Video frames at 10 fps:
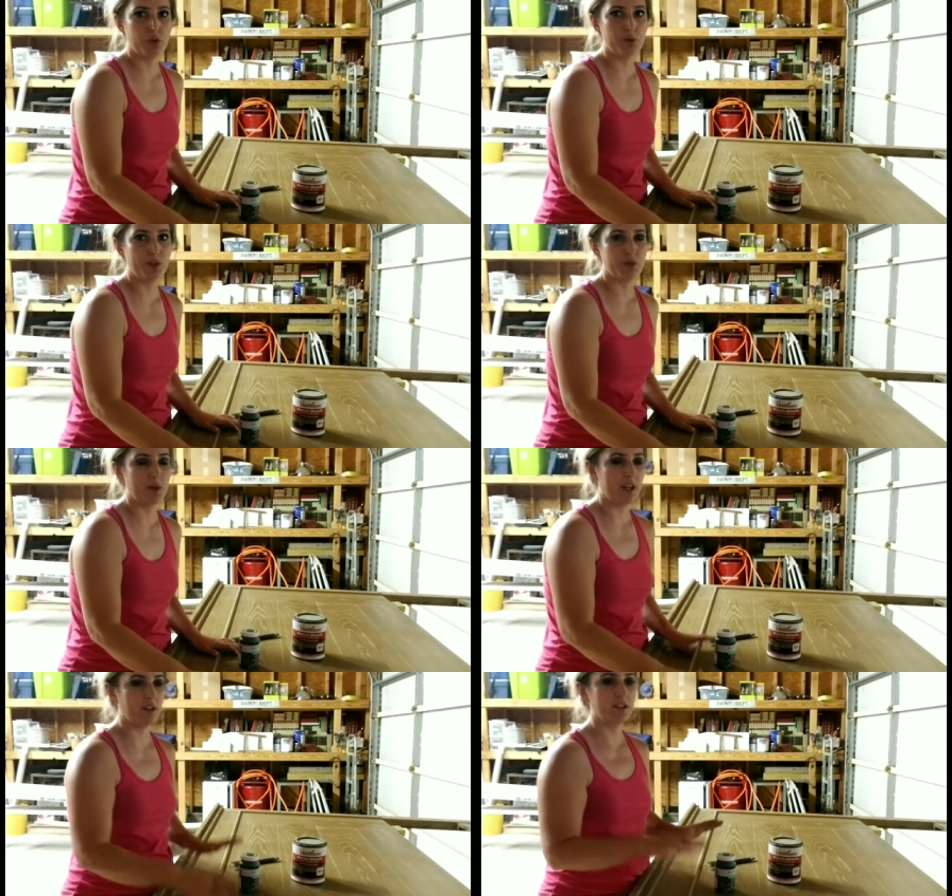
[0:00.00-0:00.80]
through as
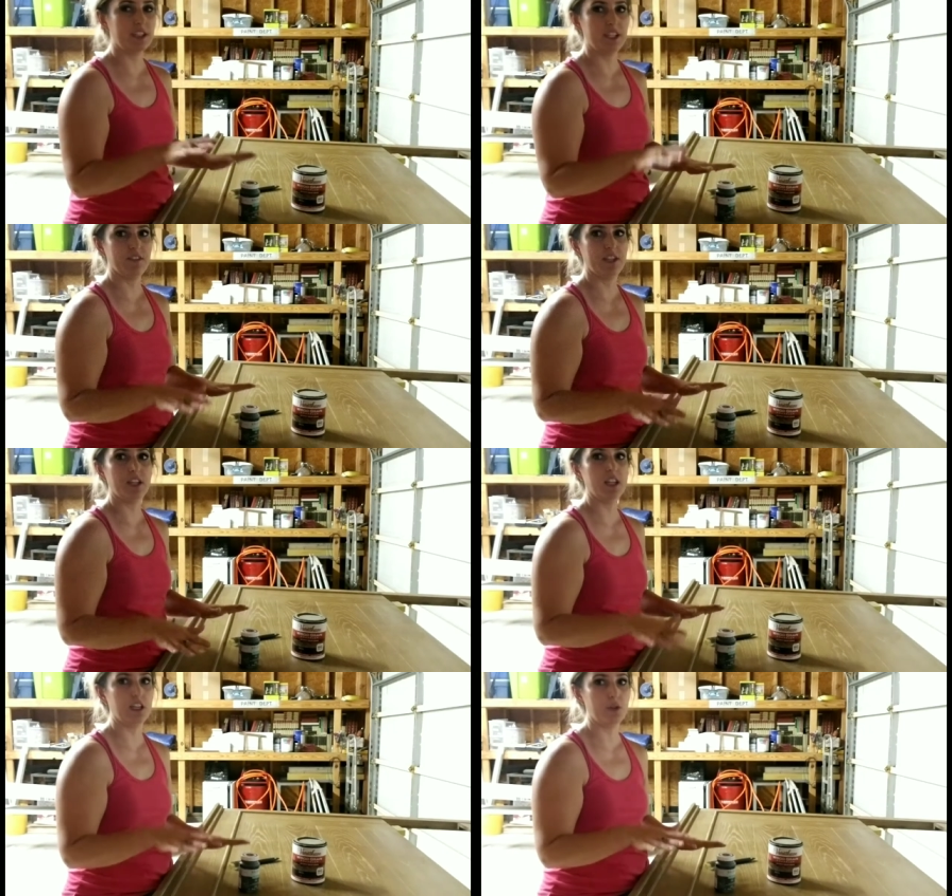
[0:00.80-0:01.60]
well to give it
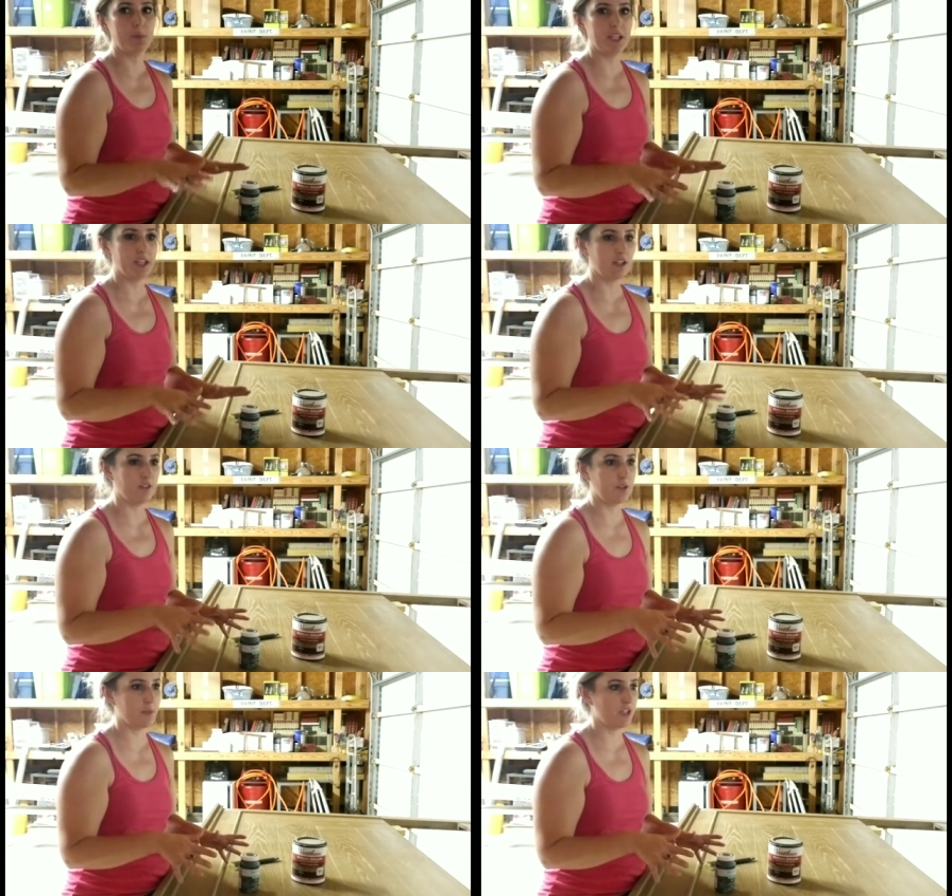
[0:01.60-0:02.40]
a little bit
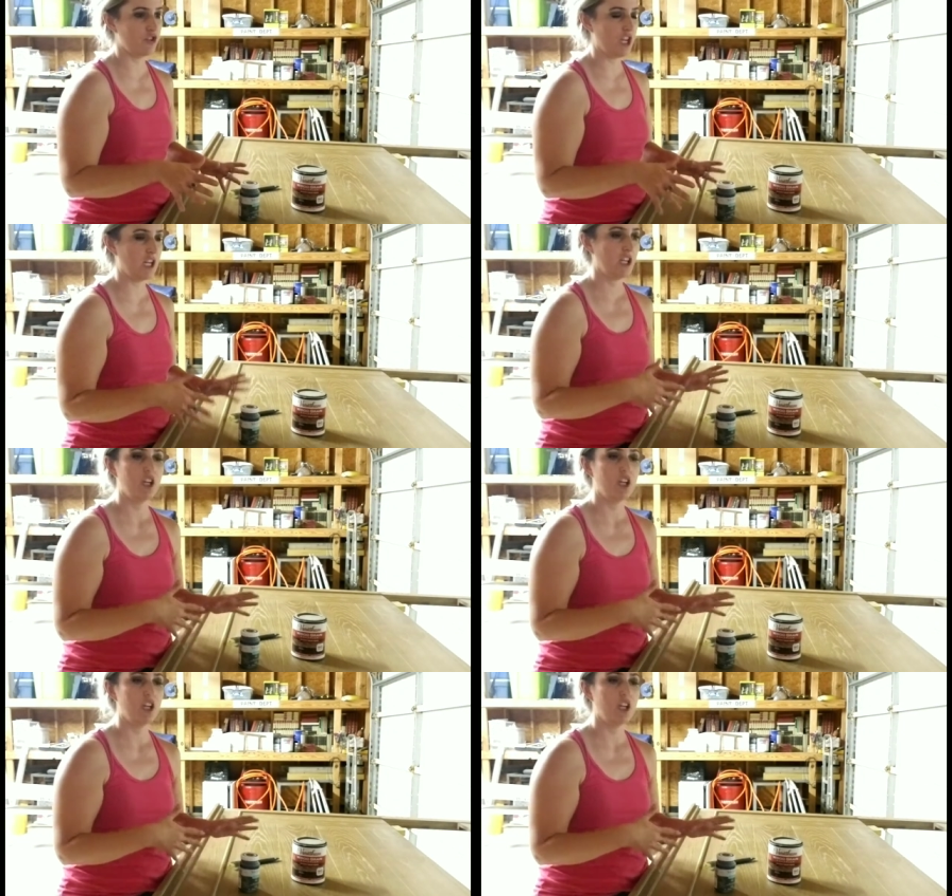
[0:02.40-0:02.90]
of dimension.